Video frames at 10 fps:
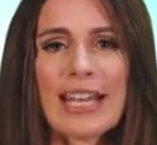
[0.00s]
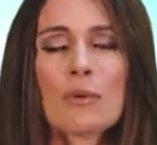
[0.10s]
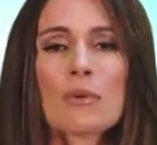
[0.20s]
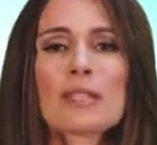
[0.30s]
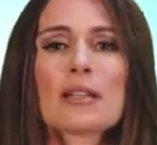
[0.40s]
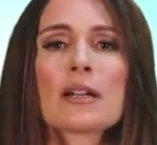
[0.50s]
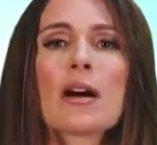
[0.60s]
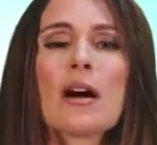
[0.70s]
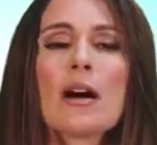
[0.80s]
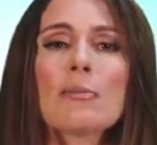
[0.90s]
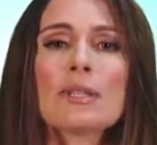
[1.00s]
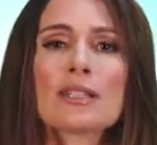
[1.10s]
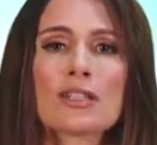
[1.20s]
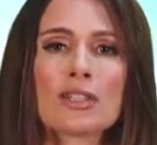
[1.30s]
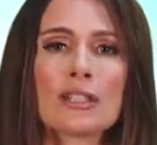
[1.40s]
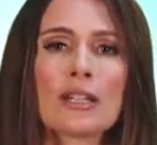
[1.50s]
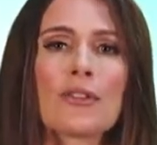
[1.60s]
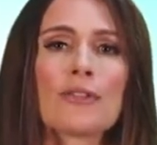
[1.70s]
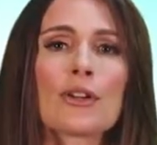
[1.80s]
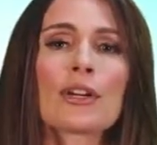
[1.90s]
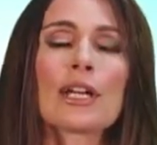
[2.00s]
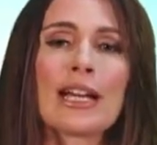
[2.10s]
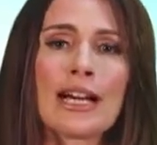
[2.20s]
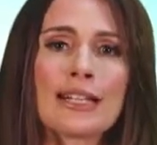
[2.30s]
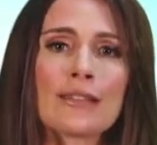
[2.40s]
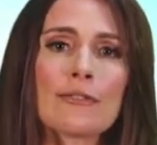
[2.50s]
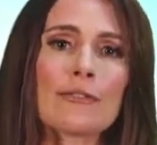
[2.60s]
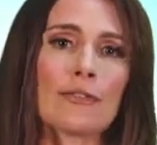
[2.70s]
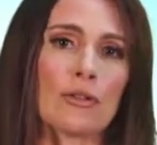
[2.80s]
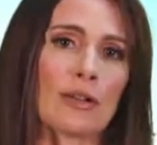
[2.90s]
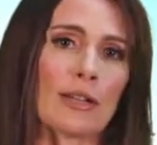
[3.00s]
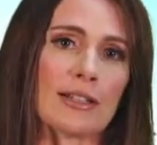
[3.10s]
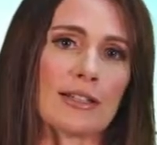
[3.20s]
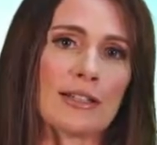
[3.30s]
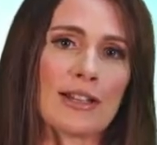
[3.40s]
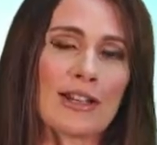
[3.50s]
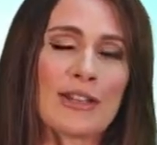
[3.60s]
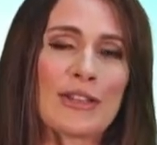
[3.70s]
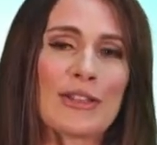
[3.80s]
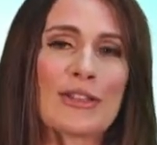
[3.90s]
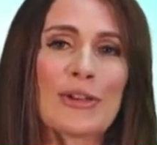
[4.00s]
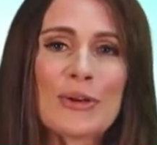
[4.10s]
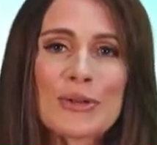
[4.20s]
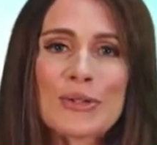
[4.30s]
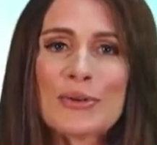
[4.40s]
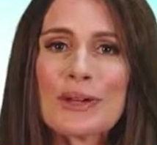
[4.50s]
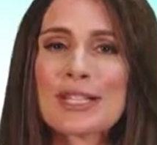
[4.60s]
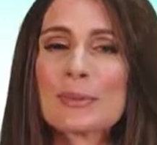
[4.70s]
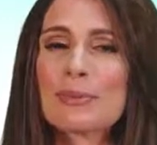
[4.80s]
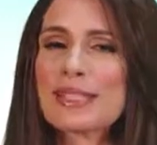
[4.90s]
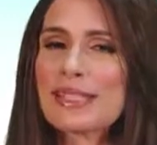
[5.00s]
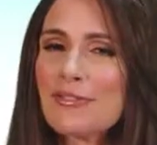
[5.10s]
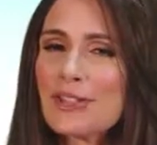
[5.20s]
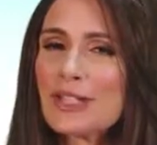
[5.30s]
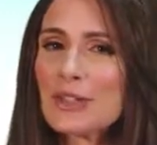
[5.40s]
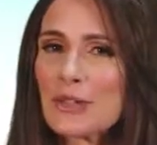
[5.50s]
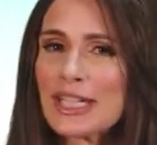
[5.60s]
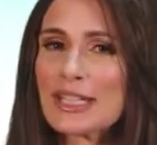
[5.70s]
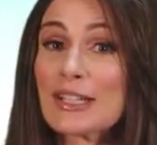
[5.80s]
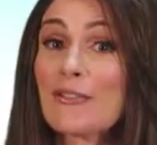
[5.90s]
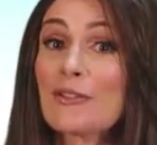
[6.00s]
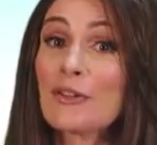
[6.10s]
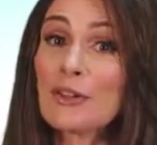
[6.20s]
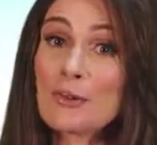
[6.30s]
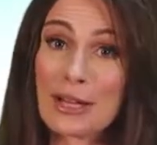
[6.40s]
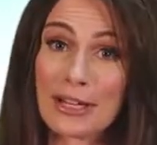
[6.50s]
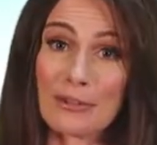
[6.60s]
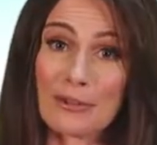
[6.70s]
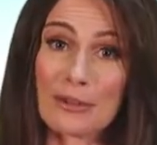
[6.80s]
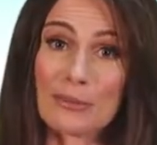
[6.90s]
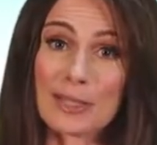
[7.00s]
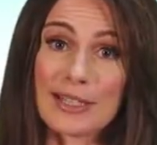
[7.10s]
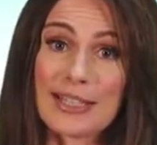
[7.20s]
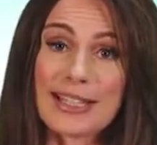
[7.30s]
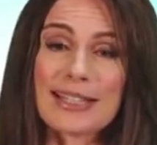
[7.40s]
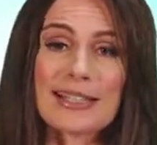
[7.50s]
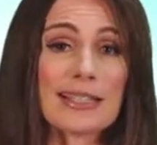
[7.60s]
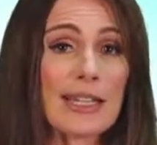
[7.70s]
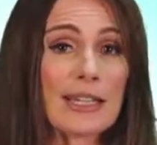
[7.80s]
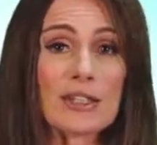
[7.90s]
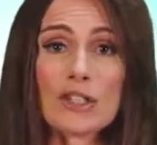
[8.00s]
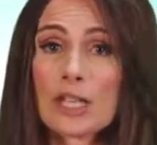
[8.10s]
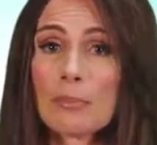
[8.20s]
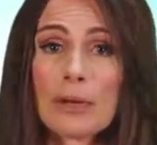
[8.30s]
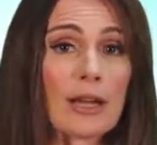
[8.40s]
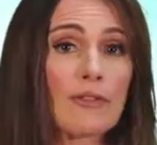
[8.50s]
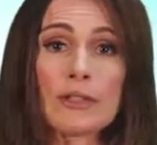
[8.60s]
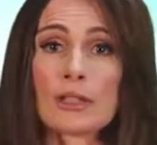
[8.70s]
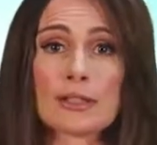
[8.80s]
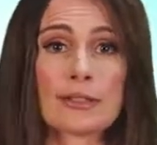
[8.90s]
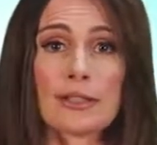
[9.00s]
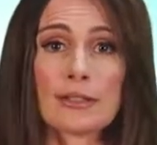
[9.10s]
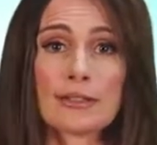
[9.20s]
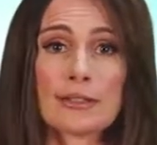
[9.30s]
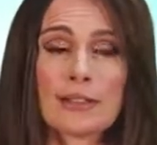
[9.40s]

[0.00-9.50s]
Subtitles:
It was the composition of their gut flora. Those who had specific strains of good microbes stayed in shape effortlessly.